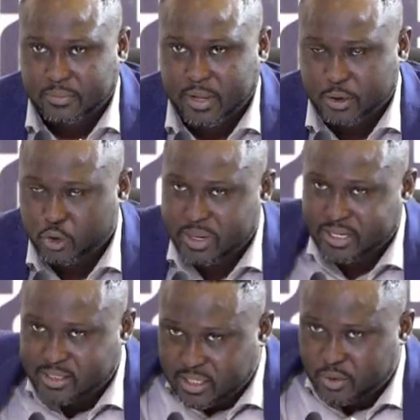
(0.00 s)
And you being the
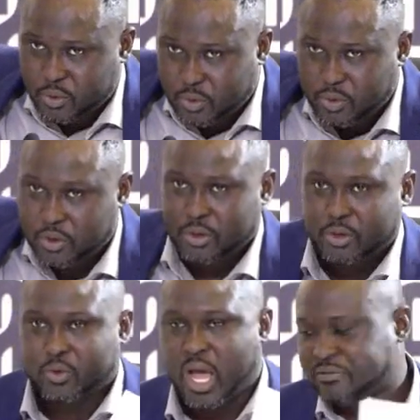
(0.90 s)
CEO,
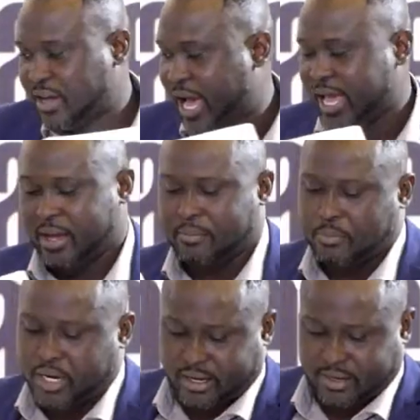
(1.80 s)
you have a higher burden.